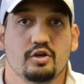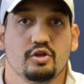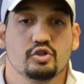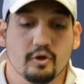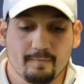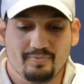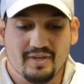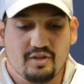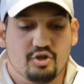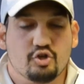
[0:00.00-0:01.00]
So
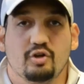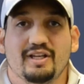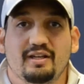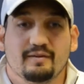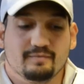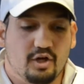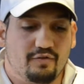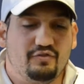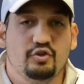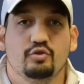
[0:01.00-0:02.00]
there's only a
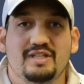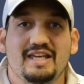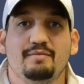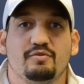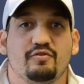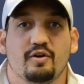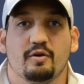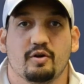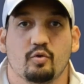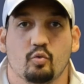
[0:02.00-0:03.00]
few teams
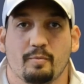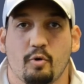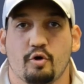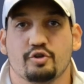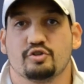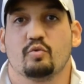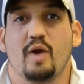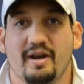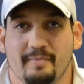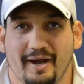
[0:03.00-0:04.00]
for reporters to
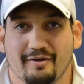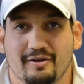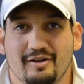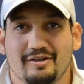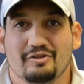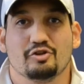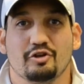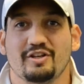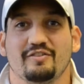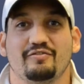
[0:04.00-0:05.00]
write about. There's
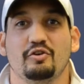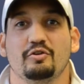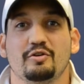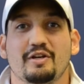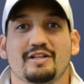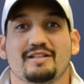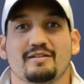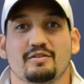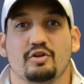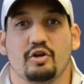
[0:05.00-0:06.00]
only a few
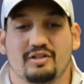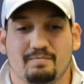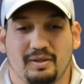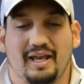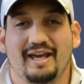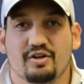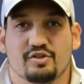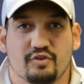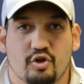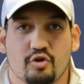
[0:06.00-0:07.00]
players
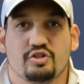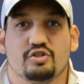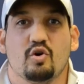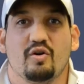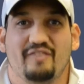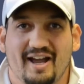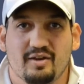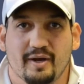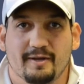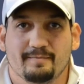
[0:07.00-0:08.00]
for coaches to go
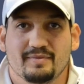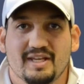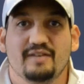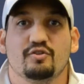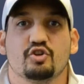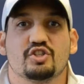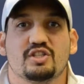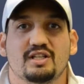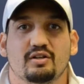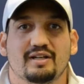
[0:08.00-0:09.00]
evaluate. And if you're
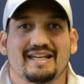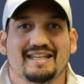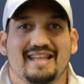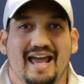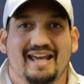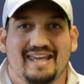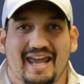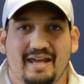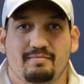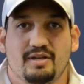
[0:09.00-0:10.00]
still in that
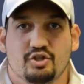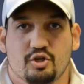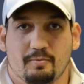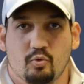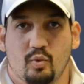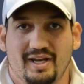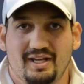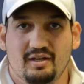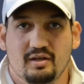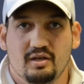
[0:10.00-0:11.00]
game because you're
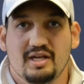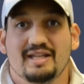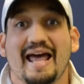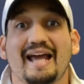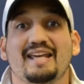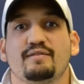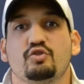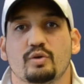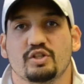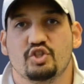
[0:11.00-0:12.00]
winning, that gives
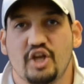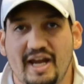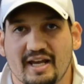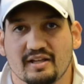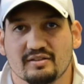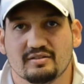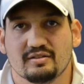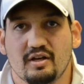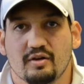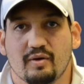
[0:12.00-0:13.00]
you a chance,
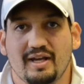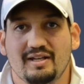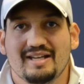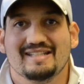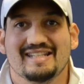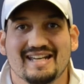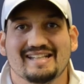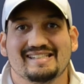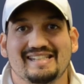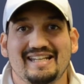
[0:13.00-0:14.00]
right, to
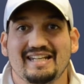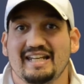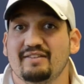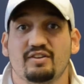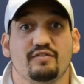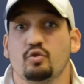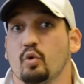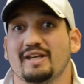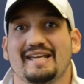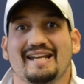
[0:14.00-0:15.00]
get seen even if you
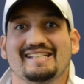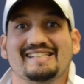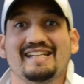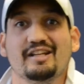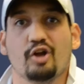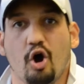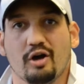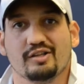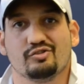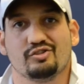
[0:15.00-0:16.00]
weren't getting seen in
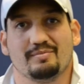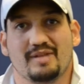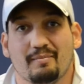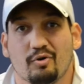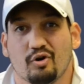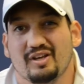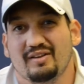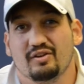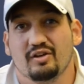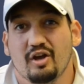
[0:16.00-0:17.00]
August, September, or
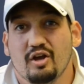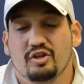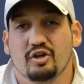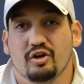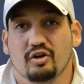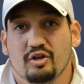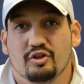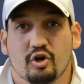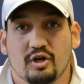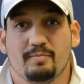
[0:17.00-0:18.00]
even, the
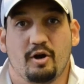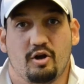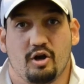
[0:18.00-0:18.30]
early part of